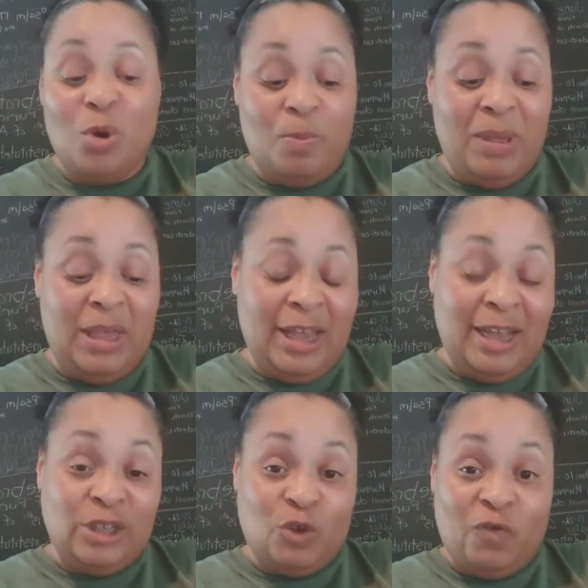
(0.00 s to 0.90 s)

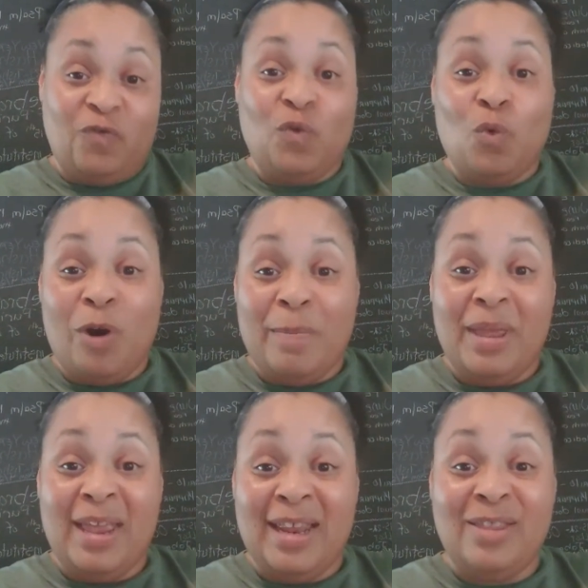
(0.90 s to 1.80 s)
began to form
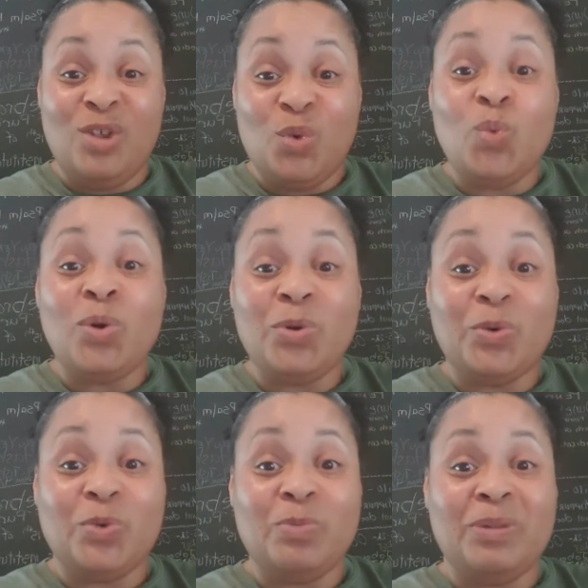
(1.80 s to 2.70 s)
in the
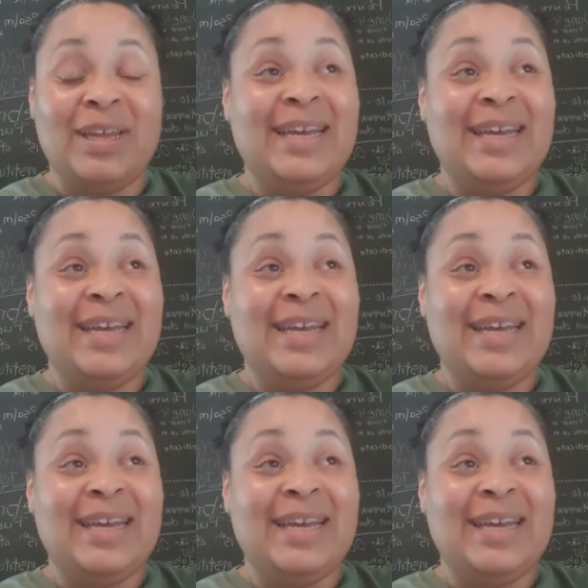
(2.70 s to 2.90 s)
womb.